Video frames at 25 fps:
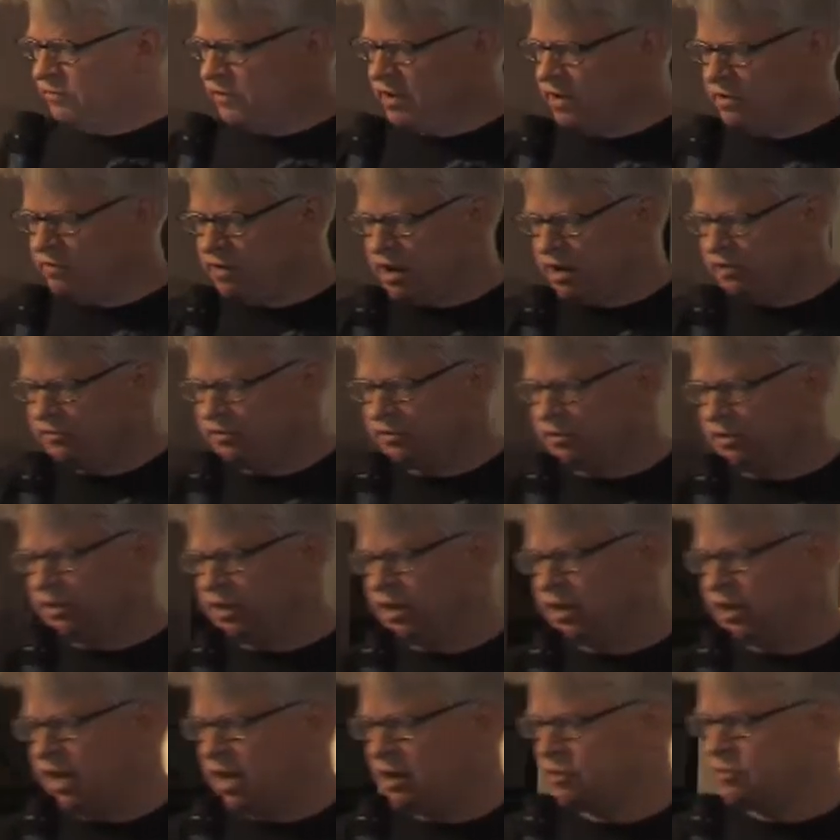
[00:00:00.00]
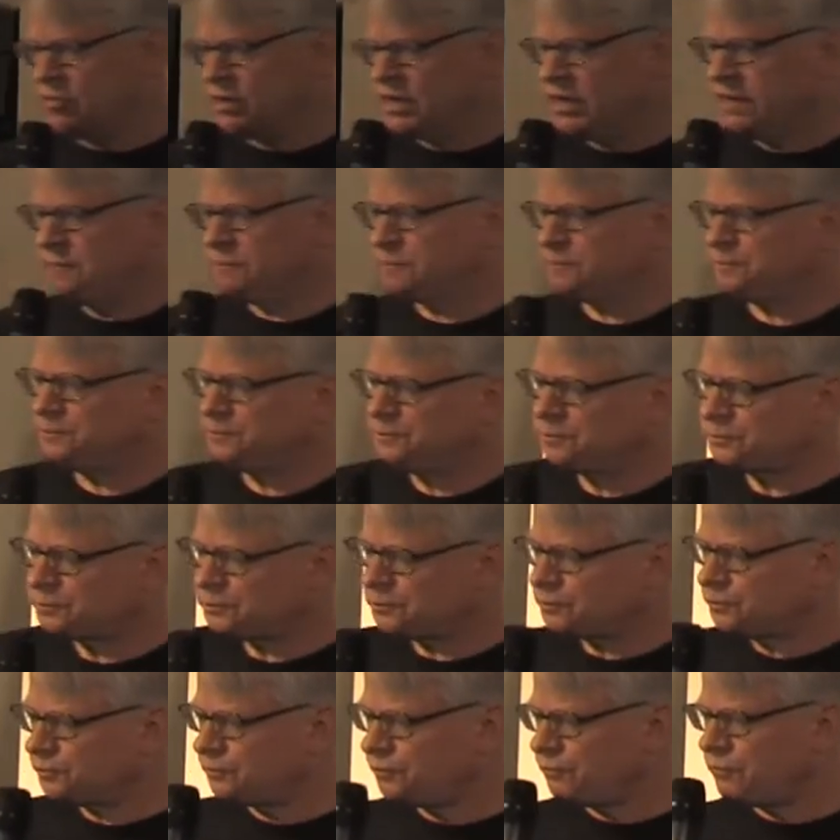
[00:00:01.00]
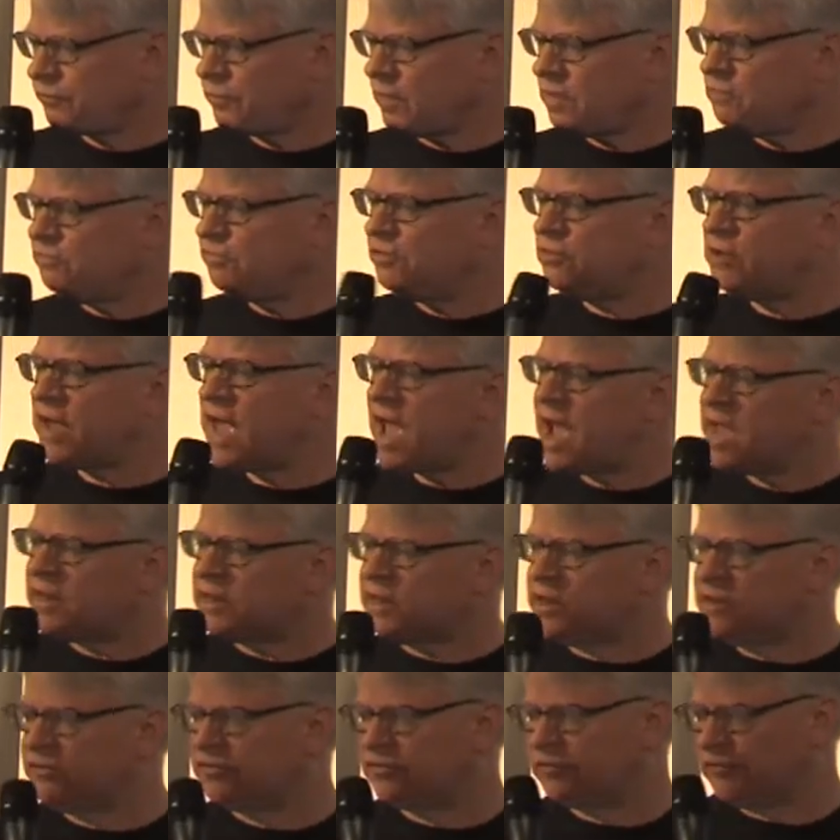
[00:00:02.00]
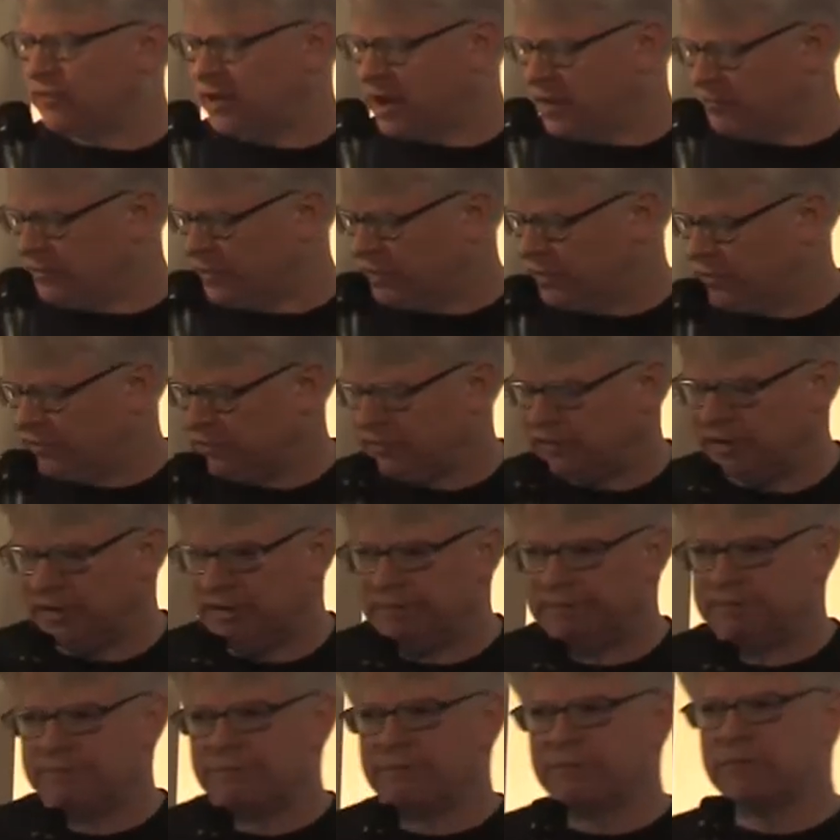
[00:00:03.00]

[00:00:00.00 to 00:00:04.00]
generational inequity. So catalysts for evolution.